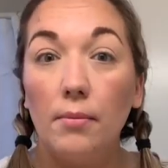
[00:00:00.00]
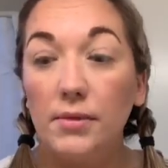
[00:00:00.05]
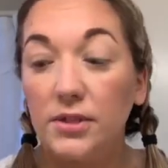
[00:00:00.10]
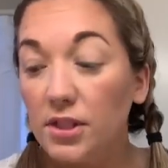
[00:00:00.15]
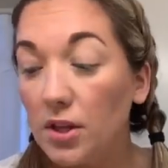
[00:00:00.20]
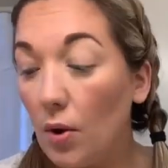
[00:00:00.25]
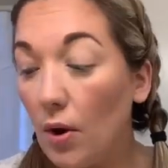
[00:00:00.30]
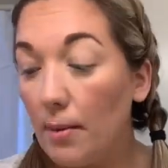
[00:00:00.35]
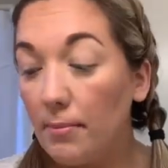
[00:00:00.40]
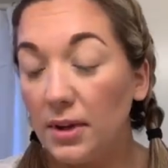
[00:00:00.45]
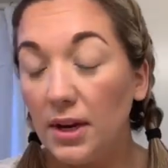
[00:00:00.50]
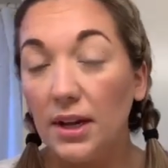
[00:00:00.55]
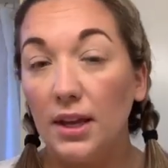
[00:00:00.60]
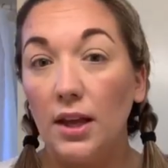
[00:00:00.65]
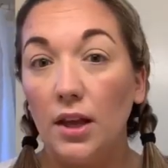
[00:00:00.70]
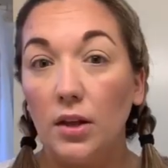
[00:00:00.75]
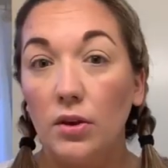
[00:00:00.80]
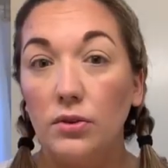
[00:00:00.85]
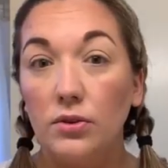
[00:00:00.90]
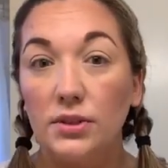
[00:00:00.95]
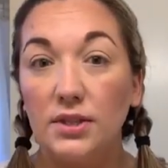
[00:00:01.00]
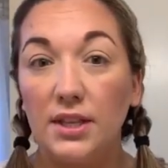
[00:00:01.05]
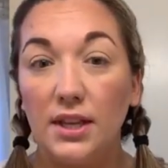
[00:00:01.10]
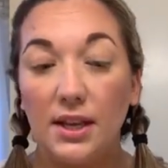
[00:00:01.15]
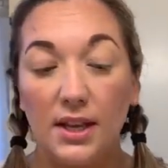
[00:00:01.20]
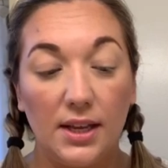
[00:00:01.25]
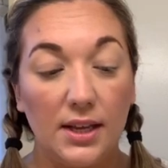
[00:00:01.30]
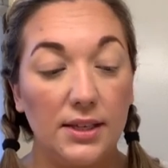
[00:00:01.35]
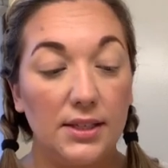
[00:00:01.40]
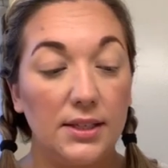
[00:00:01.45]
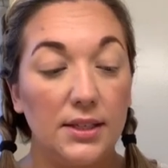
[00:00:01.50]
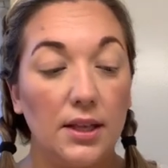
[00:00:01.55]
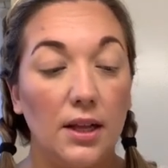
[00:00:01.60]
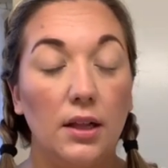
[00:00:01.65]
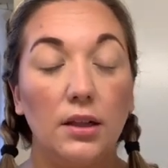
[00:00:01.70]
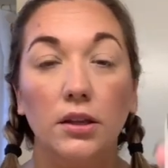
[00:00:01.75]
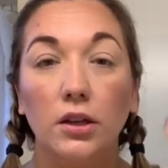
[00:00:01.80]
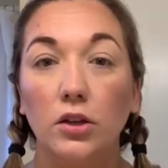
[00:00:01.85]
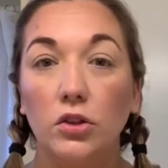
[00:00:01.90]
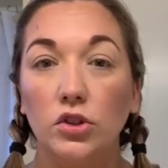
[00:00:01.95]
So I'm going to use this
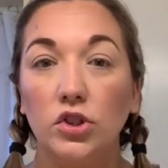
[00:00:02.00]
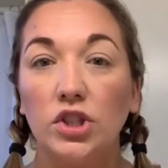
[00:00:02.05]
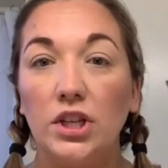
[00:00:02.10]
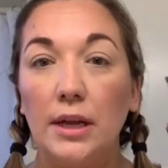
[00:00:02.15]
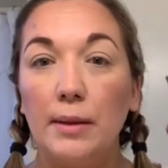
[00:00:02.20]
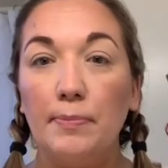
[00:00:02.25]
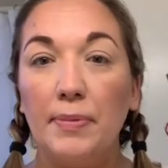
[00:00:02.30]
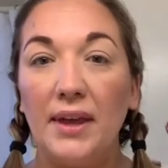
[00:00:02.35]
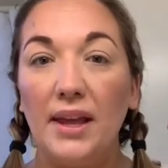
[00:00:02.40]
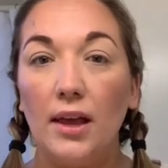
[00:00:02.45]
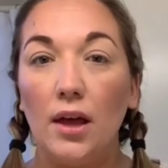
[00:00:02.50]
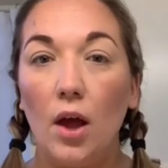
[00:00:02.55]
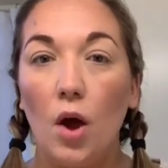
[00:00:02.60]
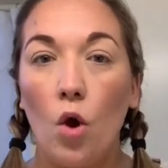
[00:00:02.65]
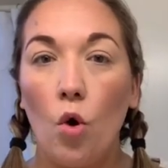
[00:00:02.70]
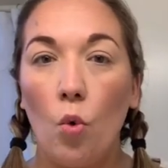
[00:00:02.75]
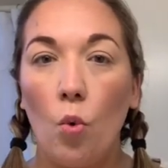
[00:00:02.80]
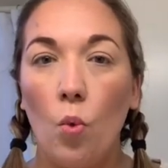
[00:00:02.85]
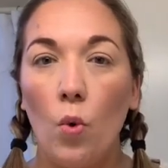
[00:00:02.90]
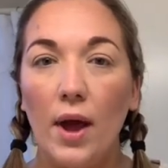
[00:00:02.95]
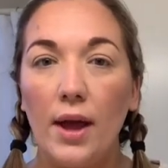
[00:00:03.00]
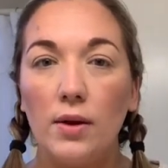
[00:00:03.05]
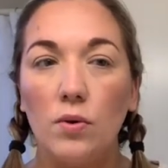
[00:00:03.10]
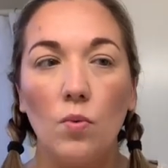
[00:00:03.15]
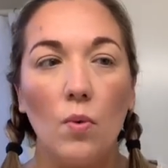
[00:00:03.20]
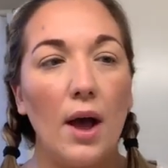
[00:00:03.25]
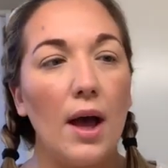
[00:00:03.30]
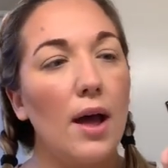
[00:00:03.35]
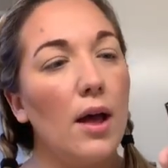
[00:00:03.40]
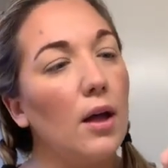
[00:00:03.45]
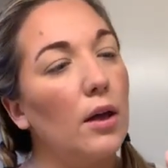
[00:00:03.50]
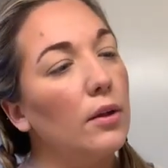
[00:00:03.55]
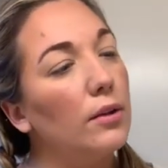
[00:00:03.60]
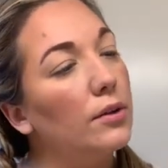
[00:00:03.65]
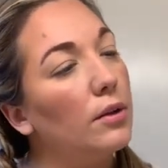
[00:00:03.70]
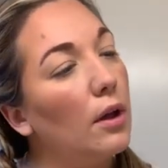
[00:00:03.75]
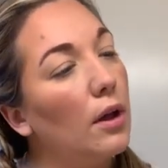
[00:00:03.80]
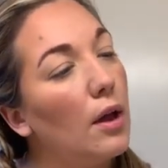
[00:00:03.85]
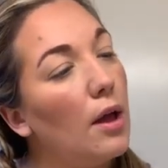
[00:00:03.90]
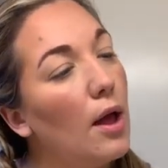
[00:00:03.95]
little cheapy Wet n
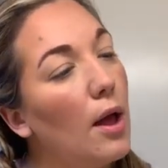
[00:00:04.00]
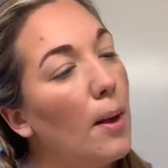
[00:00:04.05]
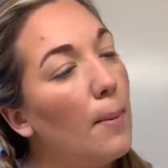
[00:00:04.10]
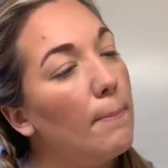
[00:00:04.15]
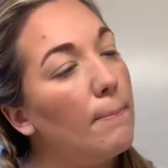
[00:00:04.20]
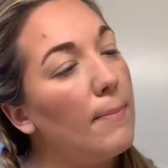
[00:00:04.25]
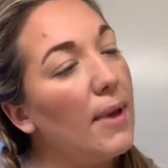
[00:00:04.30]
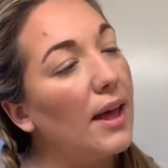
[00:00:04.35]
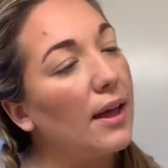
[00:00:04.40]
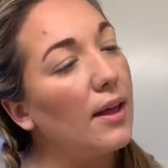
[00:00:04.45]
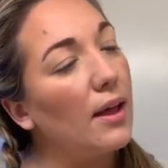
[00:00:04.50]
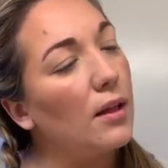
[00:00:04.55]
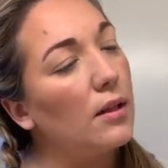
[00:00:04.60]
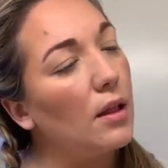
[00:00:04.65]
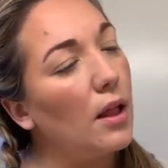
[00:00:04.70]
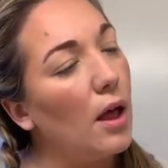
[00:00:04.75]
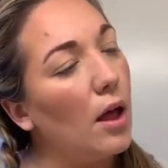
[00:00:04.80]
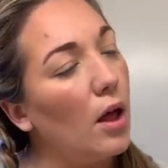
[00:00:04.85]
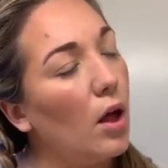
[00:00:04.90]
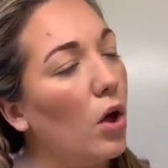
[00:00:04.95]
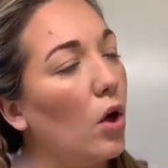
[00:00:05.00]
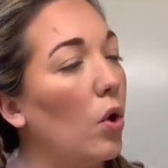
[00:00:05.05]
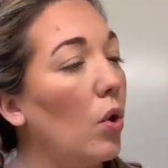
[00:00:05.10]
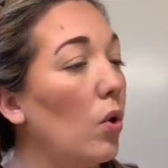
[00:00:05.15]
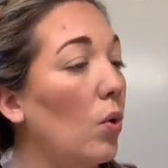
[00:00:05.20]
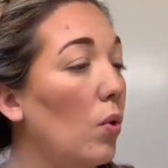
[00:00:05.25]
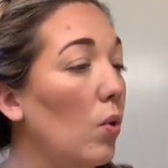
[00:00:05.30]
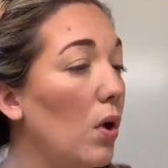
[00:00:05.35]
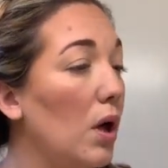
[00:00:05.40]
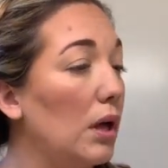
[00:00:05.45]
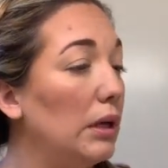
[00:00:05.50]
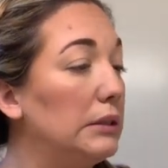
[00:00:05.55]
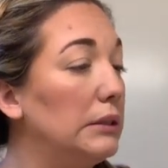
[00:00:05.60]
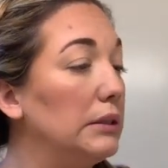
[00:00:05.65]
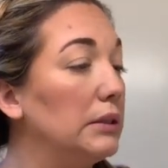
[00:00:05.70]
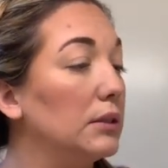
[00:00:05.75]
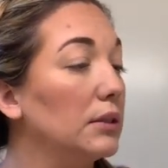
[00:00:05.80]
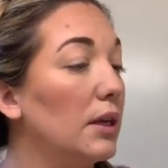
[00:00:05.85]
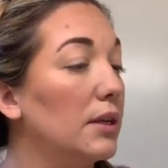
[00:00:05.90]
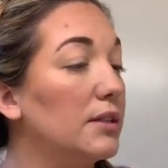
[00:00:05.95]
Wild Mega Glow.
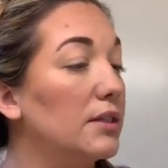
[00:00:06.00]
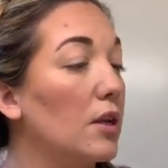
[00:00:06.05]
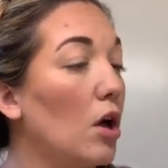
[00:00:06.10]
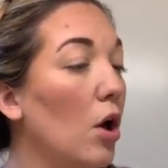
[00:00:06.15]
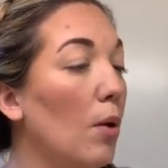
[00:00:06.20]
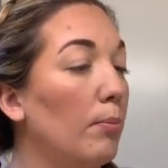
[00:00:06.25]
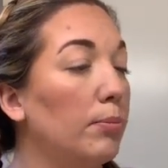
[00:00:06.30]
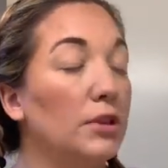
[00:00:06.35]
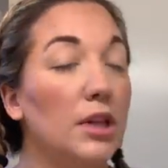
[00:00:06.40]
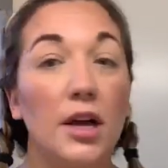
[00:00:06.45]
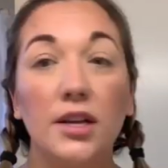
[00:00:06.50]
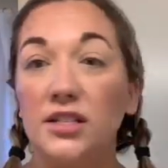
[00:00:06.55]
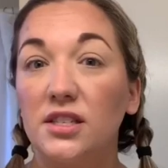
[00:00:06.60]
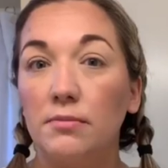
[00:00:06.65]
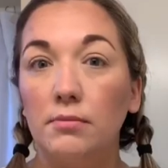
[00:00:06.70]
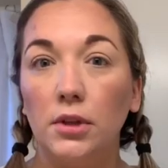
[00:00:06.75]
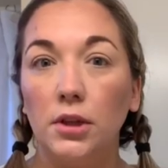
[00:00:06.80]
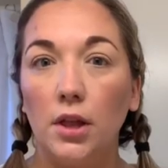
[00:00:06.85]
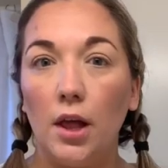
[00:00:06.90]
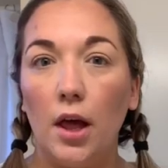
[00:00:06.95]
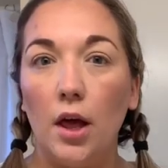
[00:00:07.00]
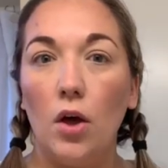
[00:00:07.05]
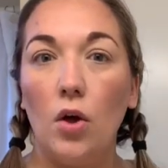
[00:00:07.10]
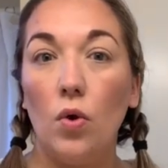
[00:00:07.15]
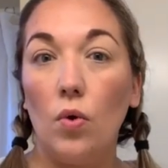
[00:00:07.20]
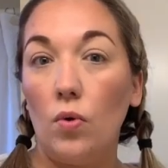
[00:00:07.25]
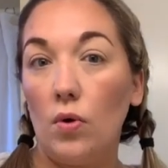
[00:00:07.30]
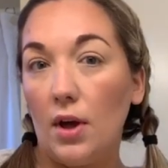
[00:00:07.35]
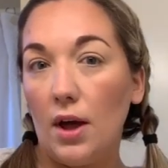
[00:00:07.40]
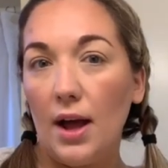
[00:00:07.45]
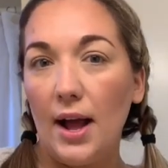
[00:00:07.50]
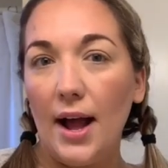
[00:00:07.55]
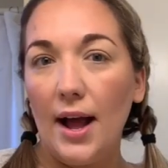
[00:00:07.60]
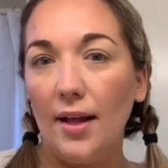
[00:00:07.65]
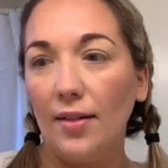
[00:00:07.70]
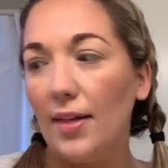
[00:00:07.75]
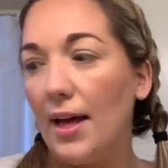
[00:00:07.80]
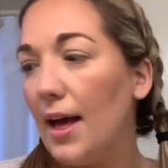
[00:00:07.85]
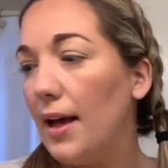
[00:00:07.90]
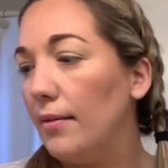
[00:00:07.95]
It's called Blossom Glow
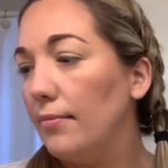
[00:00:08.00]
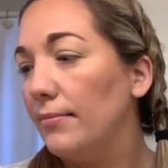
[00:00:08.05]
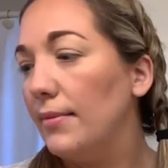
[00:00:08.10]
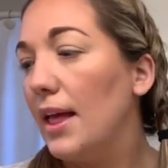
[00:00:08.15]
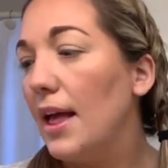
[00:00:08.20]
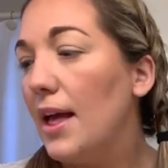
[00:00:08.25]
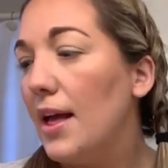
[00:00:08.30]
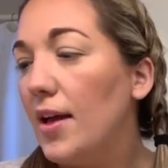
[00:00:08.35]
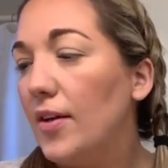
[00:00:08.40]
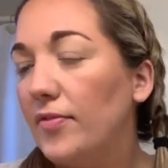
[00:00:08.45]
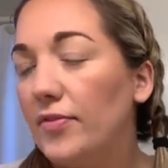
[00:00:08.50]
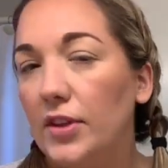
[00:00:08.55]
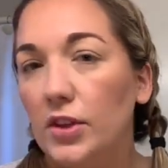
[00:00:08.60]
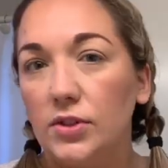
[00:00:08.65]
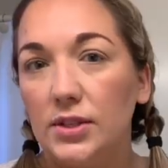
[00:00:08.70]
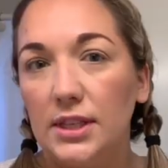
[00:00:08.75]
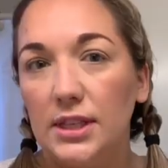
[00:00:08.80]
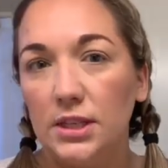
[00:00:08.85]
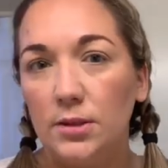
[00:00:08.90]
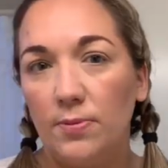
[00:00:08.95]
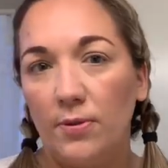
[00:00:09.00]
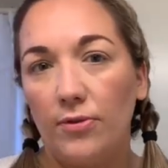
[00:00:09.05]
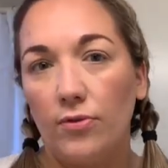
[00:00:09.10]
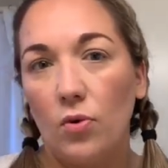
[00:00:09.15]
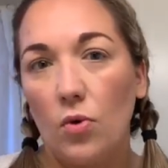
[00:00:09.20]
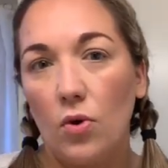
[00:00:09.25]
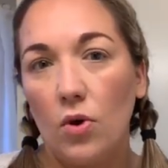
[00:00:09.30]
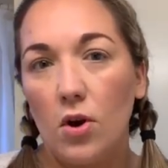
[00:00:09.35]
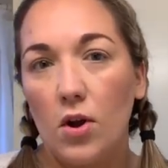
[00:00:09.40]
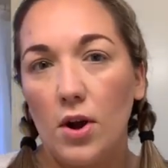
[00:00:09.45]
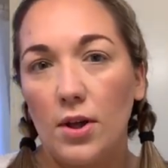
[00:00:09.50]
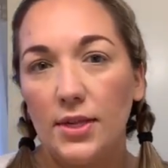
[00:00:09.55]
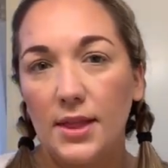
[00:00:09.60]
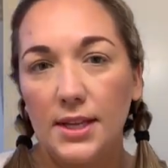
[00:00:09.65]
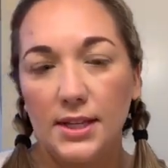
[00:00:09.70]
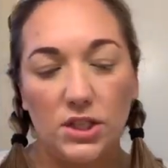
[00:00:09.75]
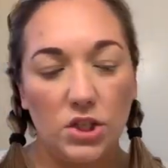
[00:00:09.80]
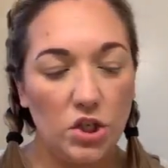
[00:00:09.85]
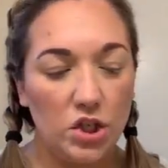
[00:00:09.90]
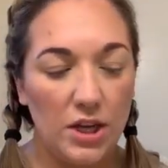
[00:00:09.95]
highlight. I've used this before on
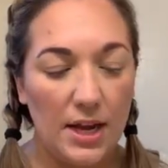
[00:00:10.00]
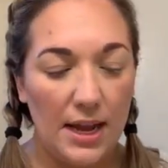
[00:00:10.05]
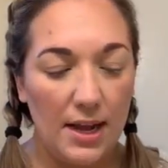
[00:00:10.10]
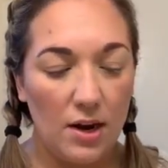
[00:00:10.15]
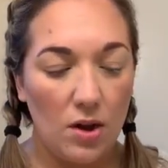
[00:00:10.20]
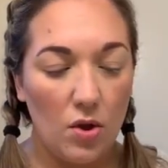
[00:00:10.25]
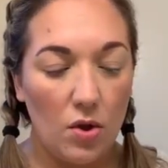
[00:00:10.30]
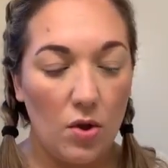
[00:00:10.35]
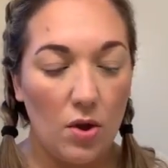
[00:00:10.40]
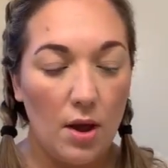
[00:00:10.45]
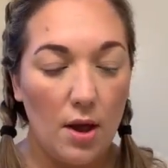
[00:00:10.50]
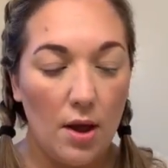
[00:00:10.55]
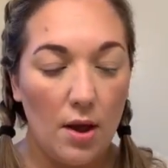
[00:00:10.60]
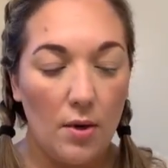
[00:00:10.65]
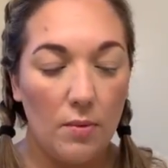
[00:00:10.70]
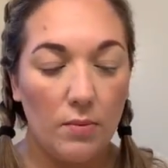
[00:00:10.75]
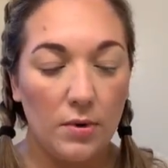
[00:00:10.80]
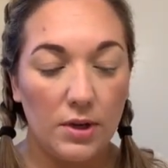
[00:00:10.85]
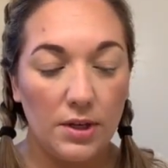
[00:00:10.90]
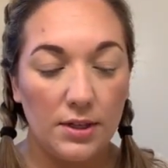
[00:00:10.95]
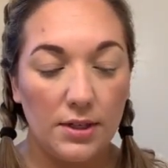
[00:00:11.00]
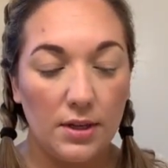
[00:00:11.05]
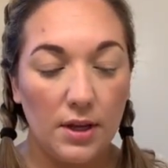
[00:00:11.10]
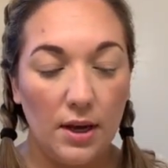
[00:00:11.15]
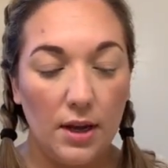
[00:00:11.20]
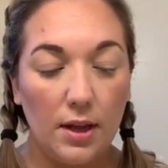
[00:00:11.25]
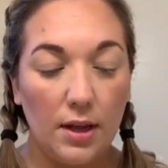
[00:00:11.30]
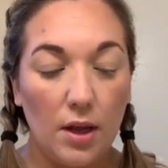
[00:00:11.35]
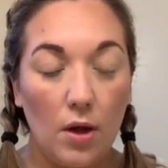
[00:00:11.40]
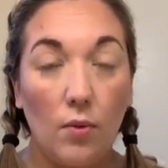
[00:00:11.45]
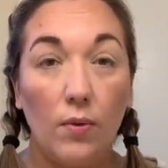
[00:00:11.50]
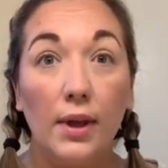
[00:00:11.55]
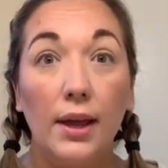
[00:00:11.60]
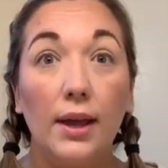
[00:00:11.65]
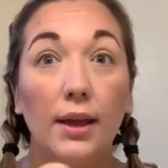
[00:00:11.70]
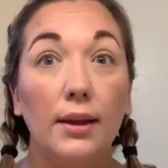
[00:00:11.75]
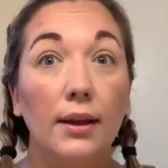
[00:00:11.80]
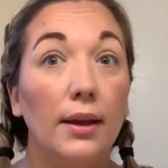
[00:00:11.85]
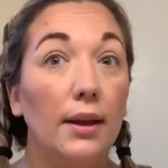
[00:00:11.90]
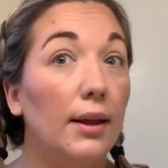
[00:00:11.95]
this channel. We're just going to go
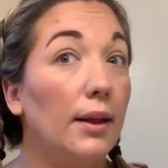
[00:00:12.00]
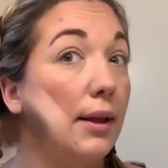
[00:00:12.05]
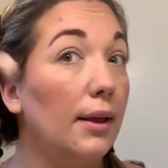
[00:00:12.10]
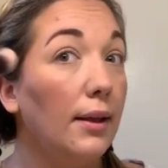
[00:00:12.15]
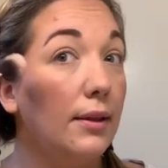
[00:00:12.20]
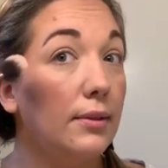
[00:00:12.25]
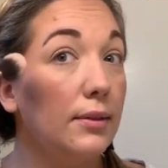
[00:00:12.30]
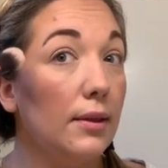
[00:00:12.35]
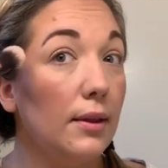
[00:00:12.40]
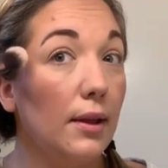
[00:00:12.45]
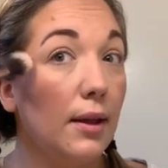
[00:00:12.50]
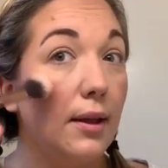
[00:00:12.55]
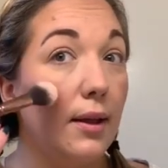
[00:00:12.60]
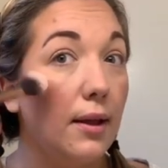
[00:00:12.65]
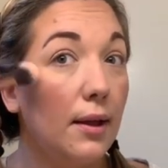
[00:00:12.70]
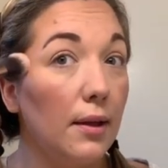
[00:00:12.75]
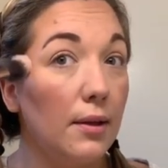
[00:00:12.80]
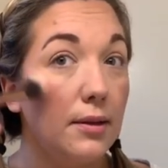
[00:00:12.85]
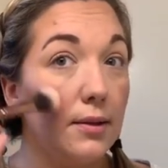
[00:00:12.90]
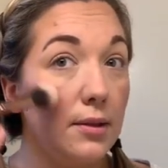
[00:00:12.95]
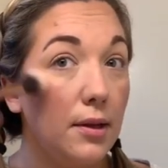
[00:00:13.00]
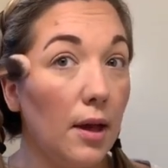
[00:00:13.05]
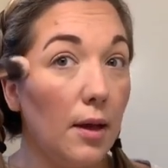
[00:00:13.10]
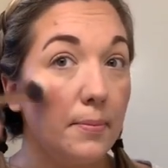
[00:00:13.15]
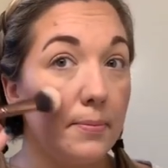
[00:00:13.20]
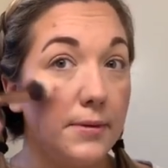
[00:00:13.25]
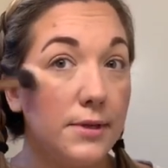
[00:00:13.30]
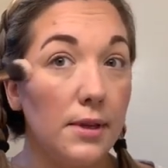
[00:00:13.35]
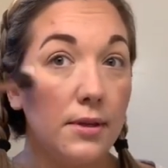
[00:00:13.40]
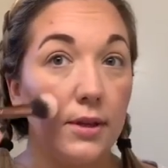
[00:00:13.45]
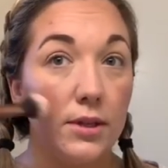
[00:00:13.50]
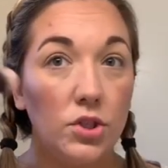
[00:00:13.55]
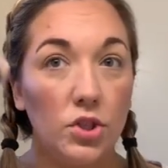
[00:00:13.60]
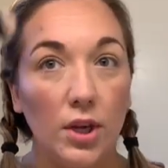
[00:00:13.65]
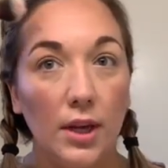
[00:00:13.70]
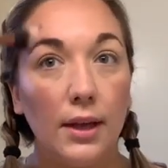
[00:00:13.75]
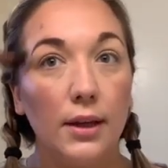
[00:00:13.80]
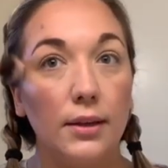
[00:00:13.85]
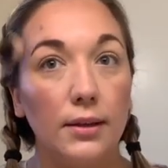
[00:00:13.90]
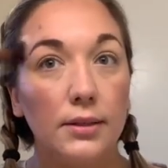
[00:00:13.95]
in, hit the tops of the
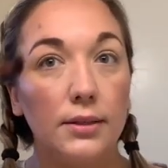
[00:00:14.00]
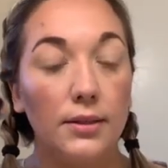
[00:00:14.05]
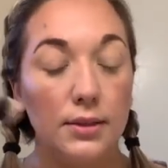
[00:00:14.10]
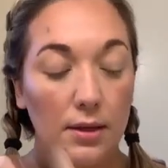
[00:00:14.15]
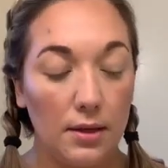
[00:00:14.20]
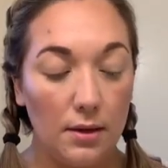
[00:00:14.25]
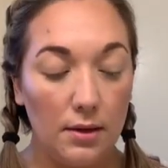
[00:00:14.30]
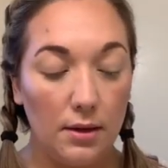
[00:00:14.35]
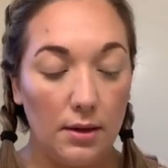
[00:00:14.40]
cheeks.